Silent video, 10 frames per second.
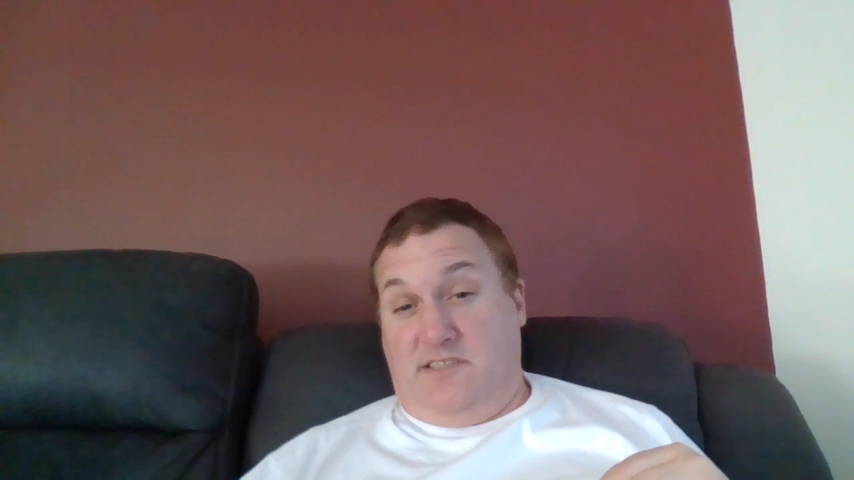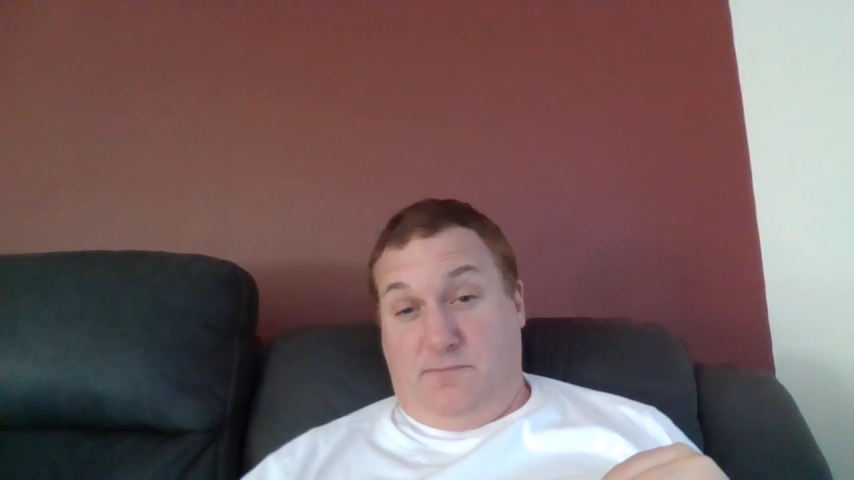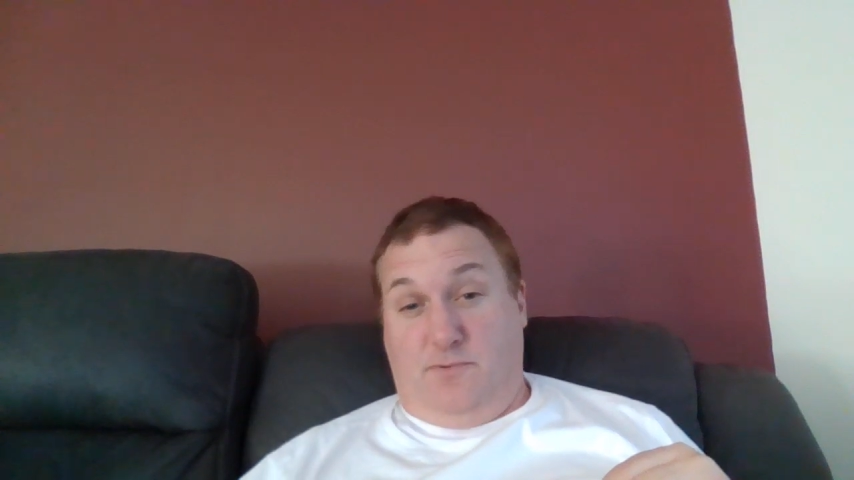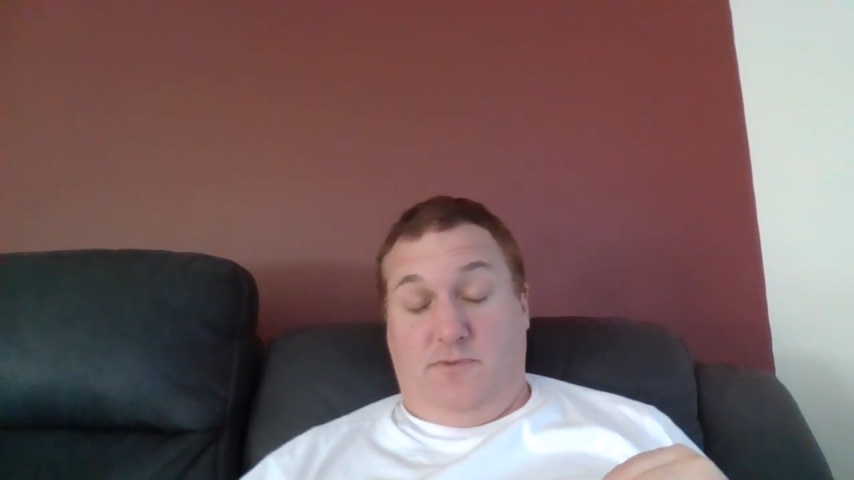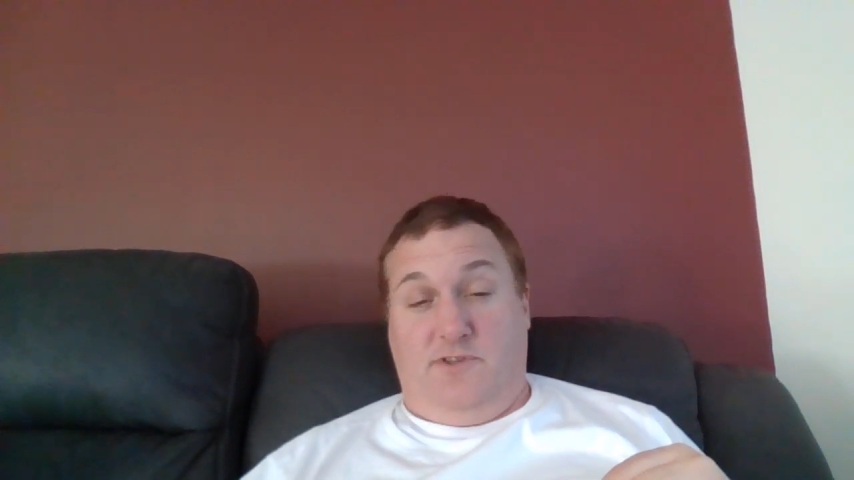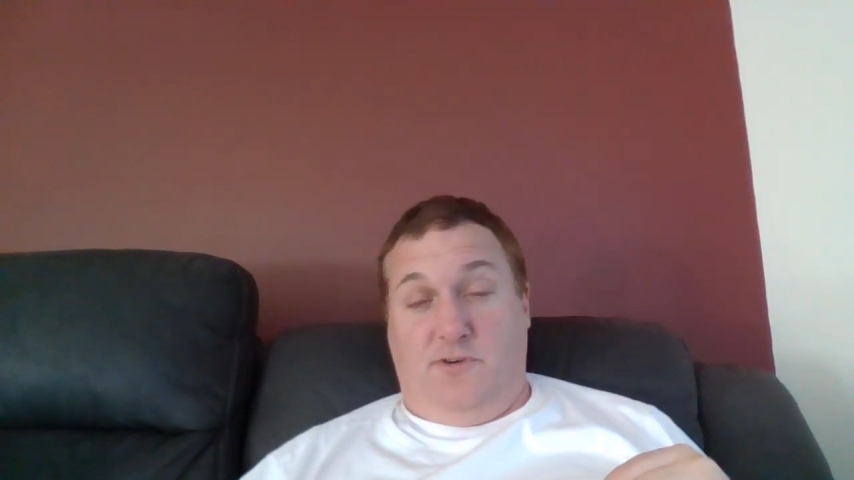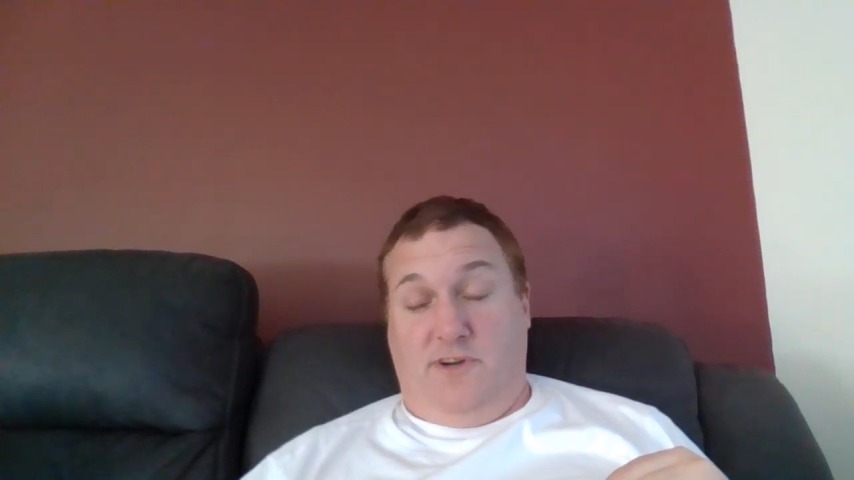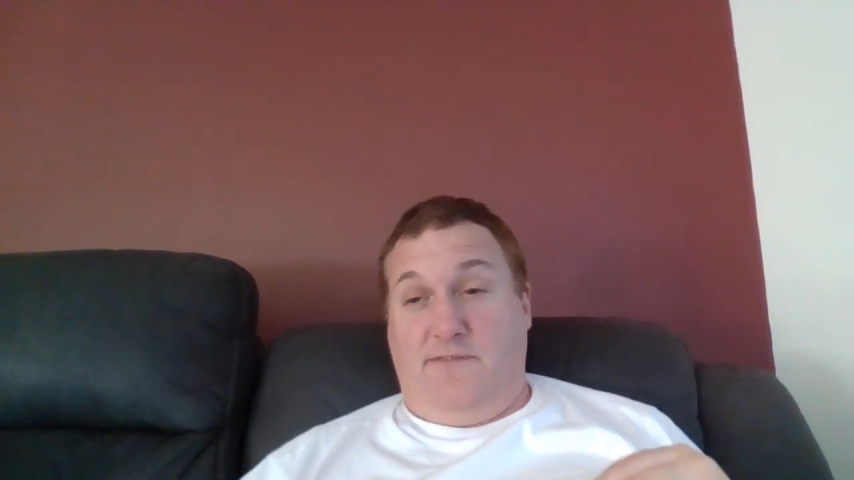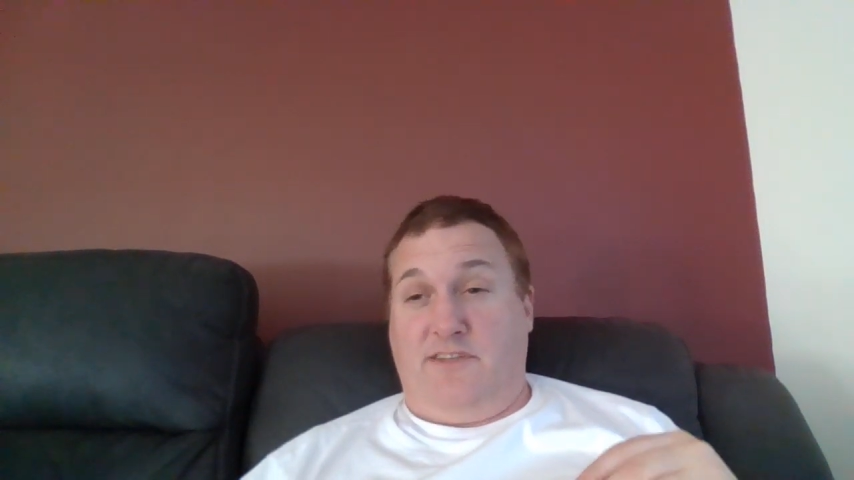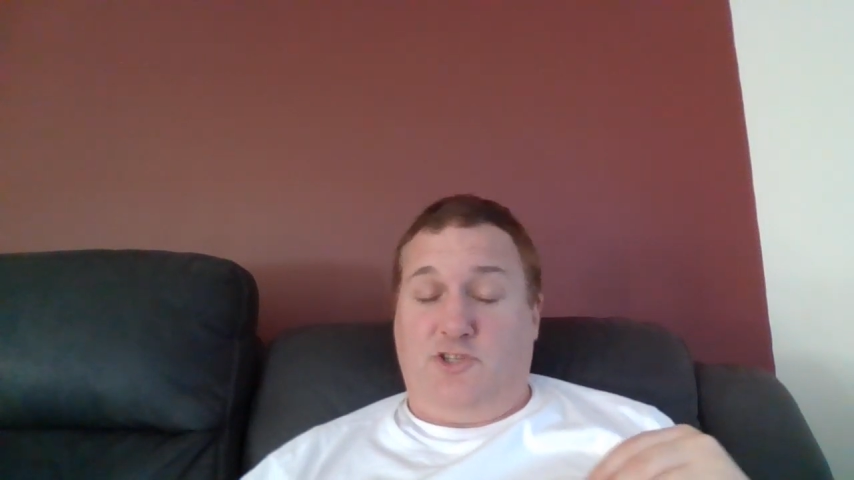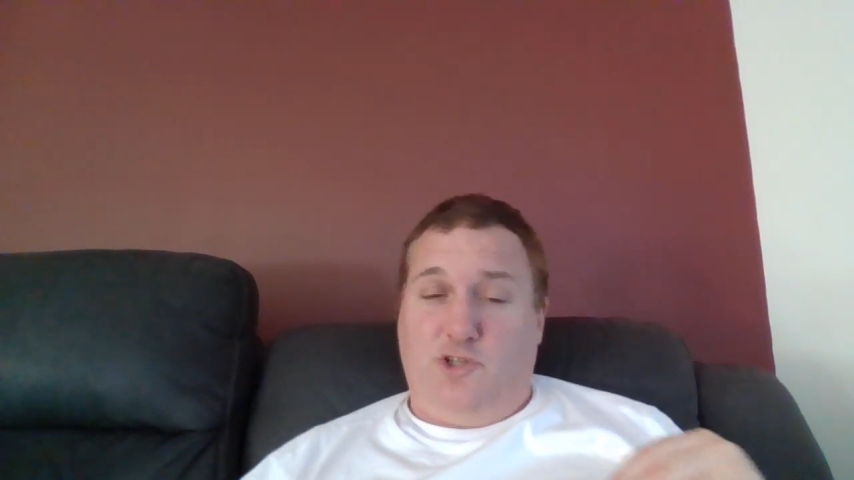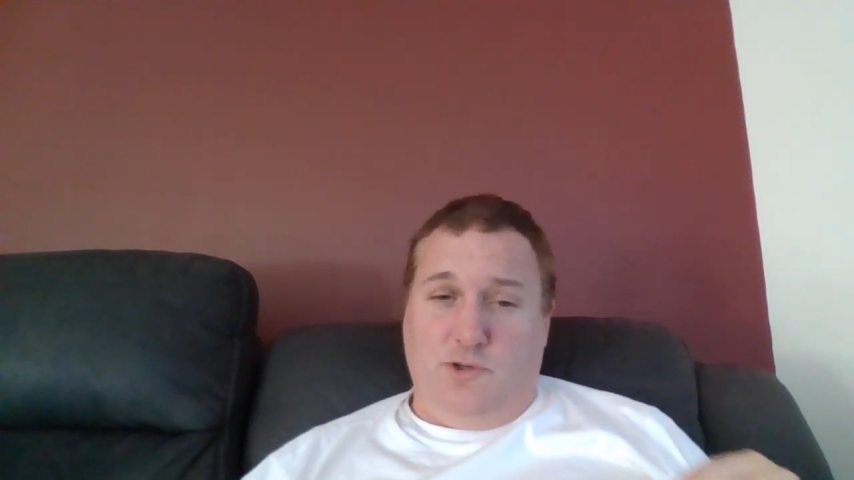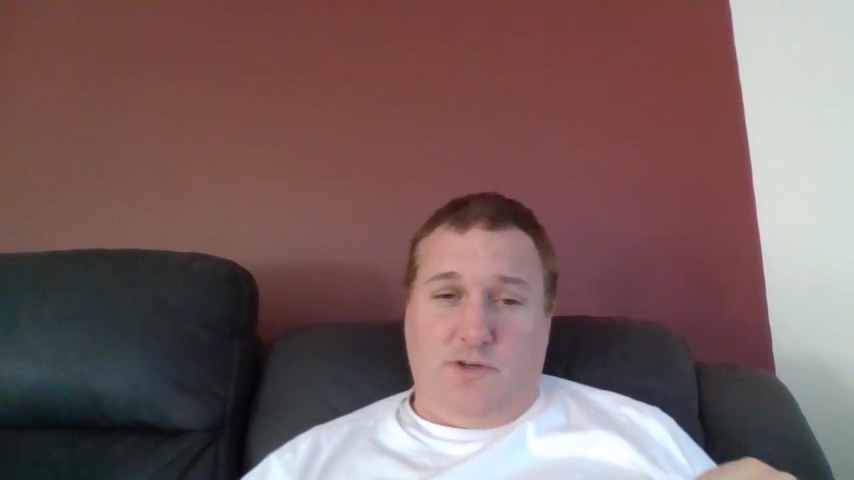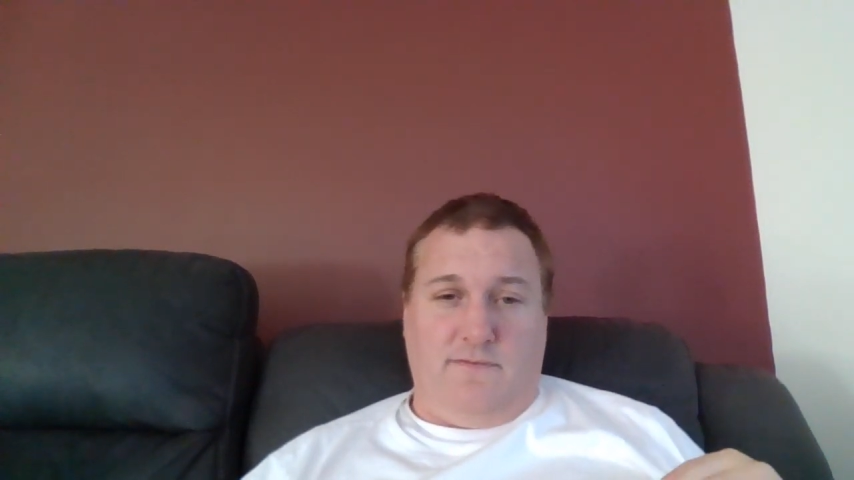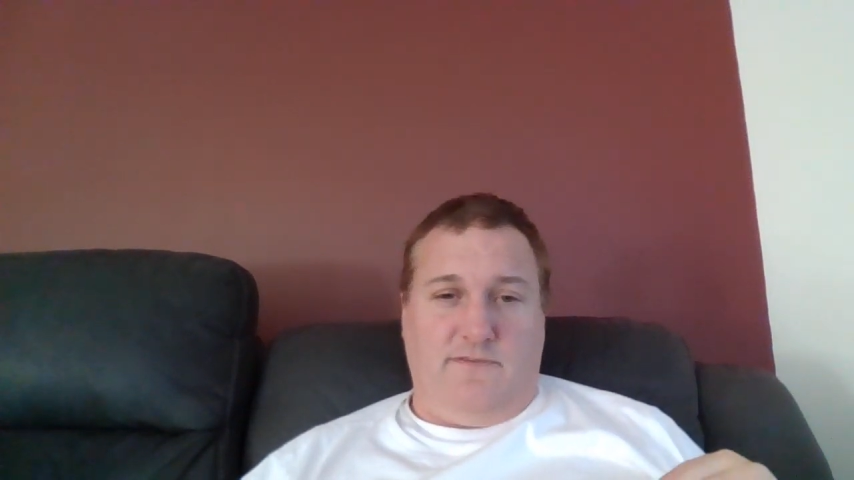a simple story. If it's
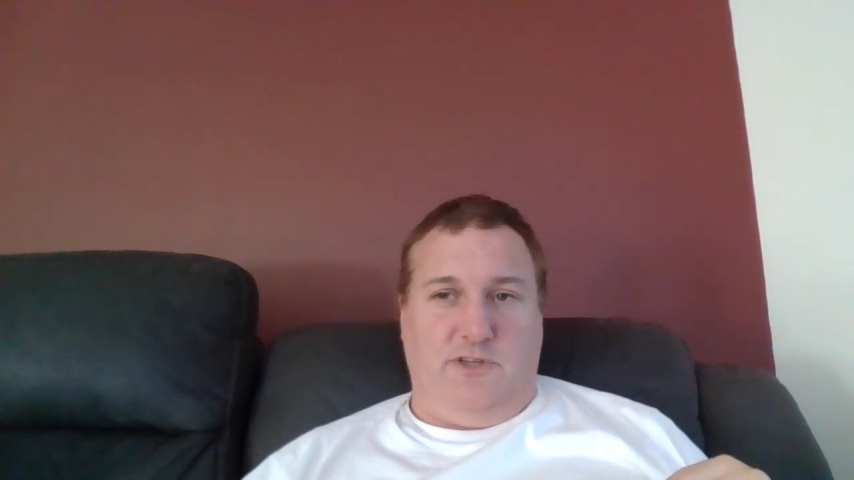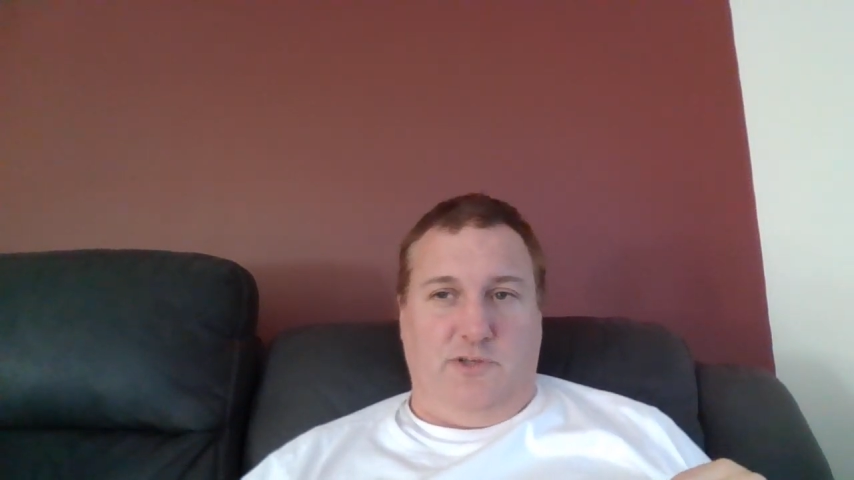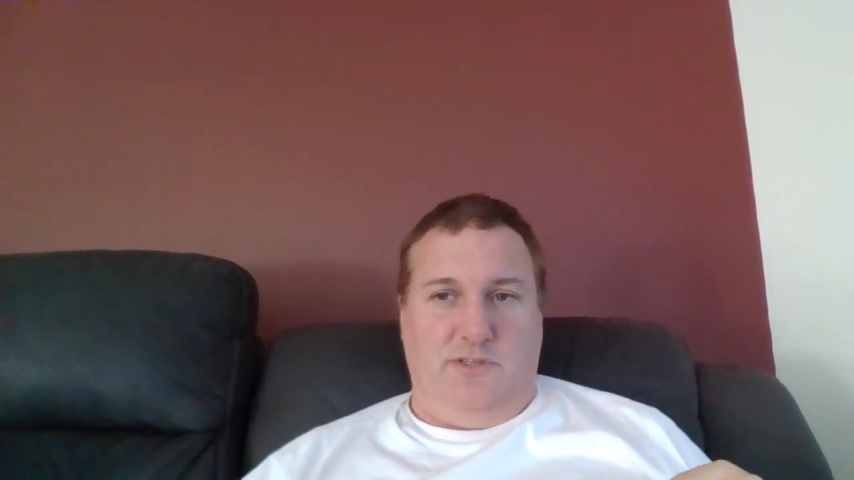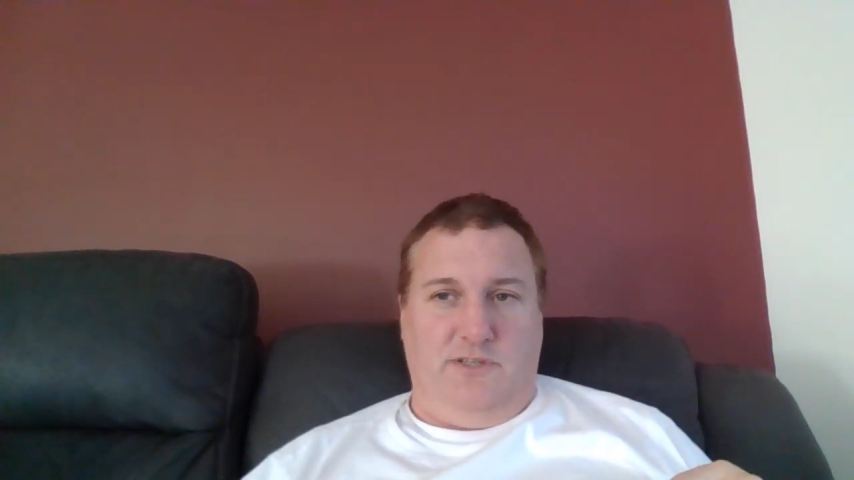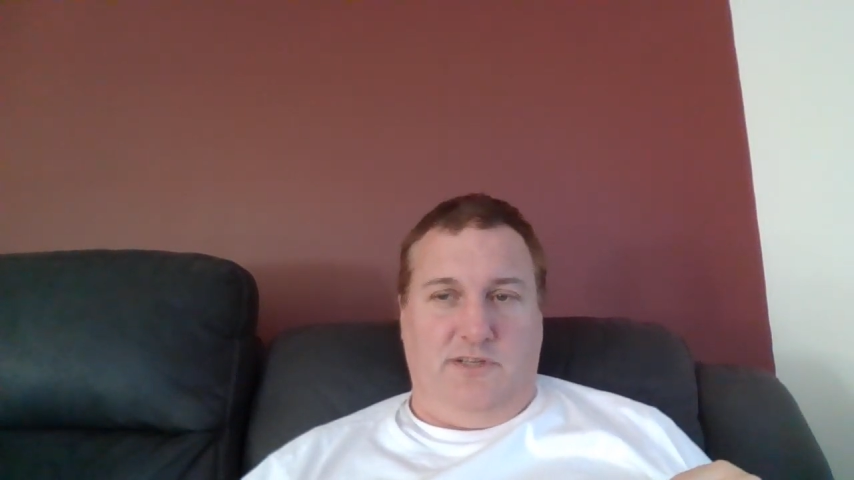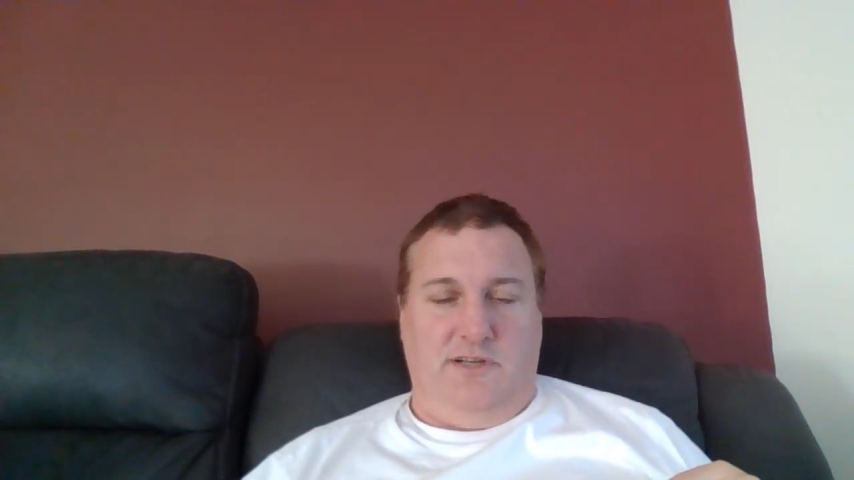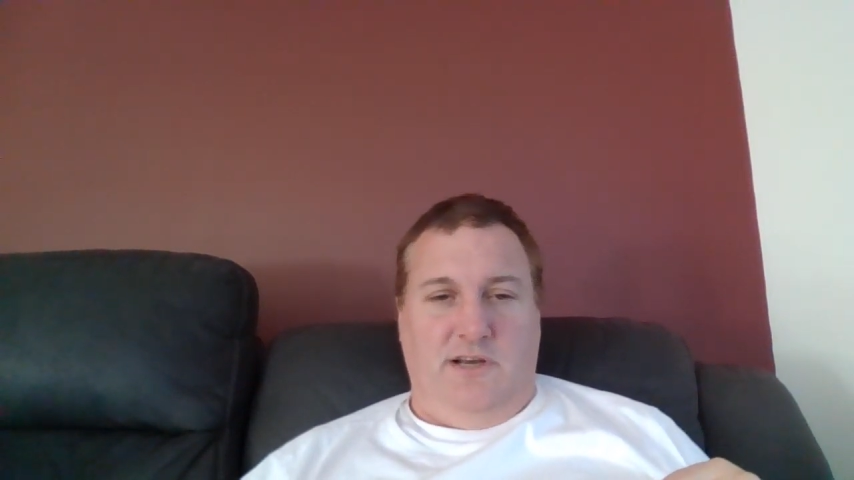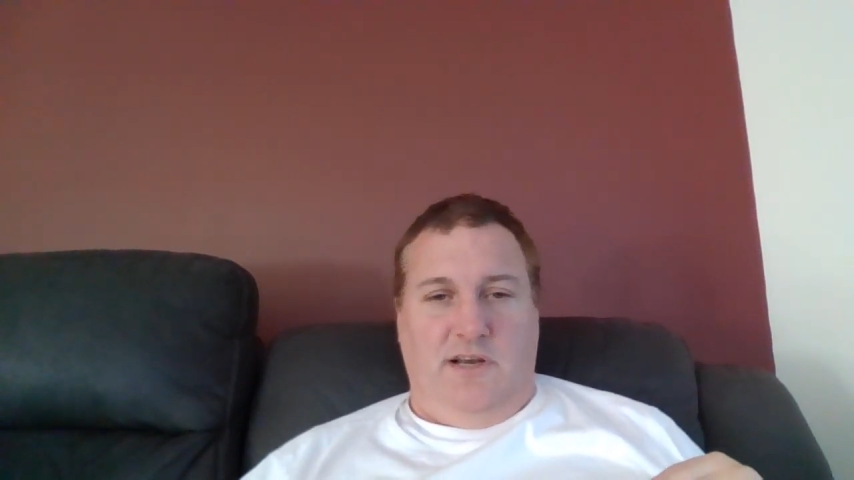too convoluted,